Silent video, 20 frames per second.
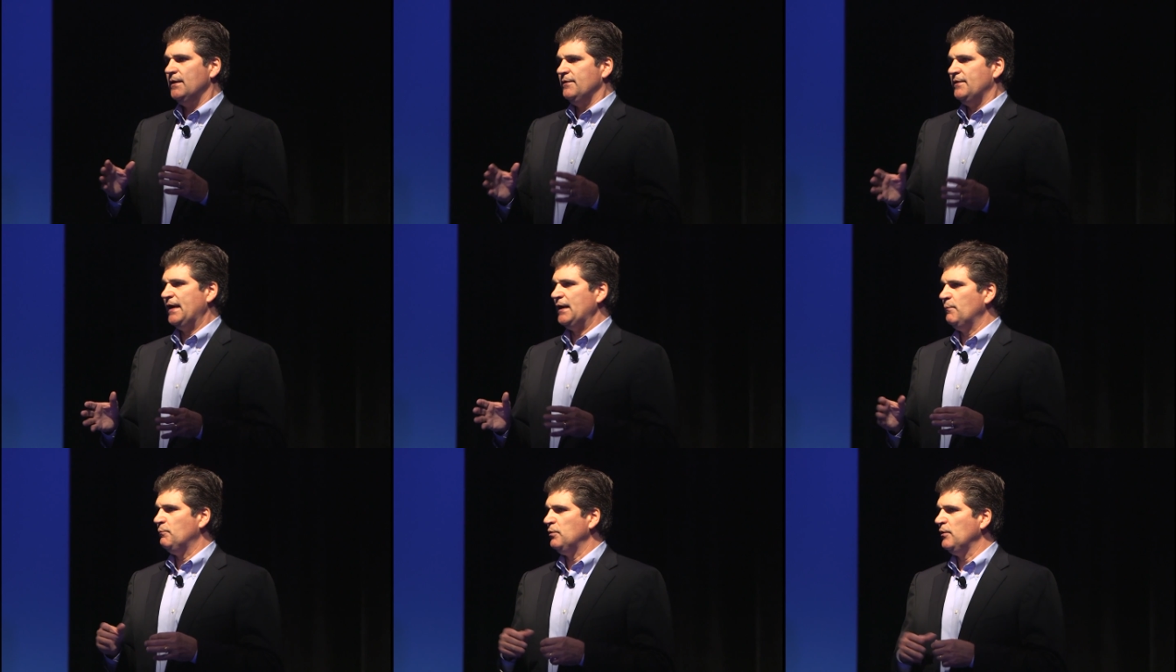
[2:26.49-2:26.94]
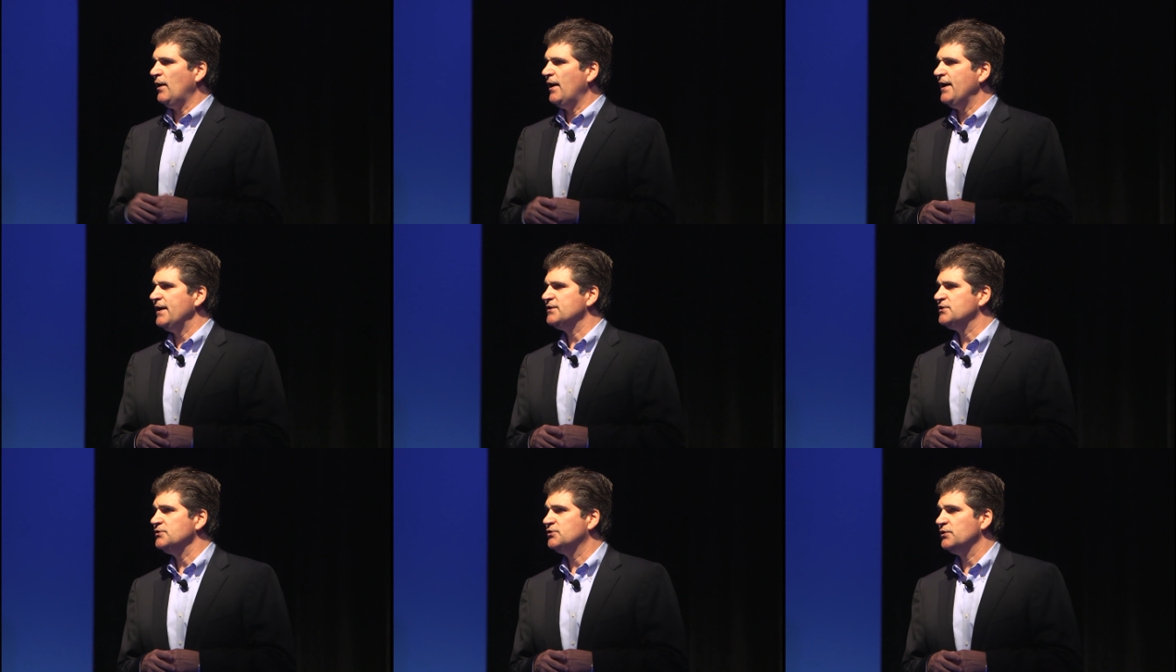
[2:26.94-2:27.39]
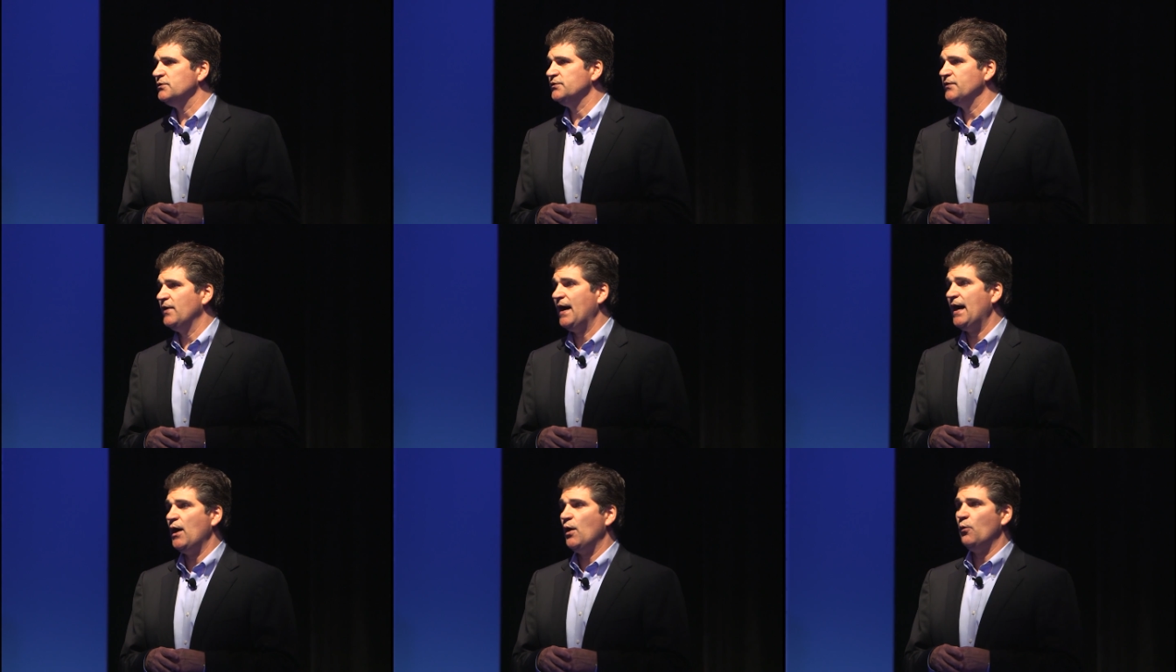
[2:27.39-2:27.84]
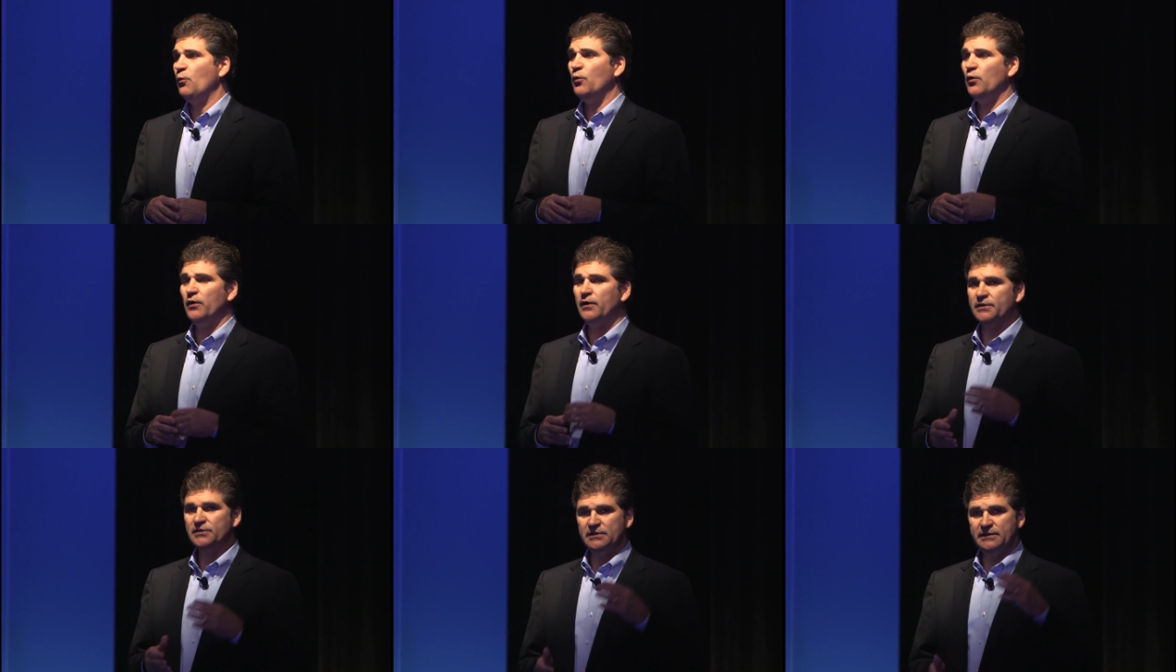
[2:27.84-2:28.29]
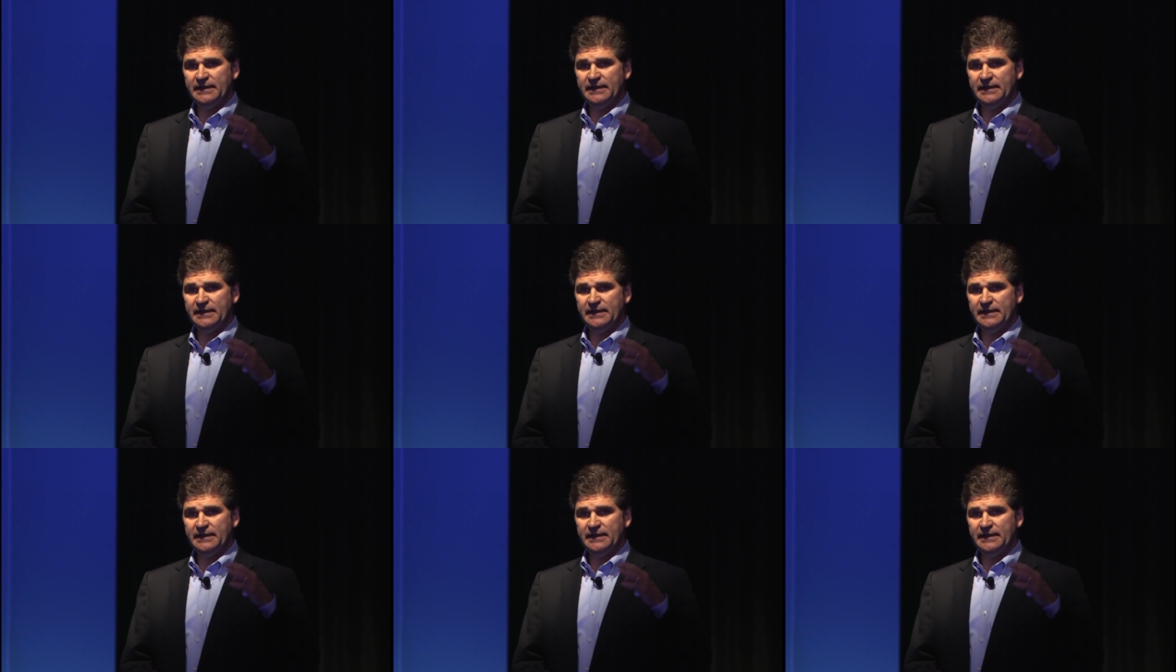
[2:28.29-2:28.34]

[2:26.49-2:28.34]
That appliance, in terms of how it works,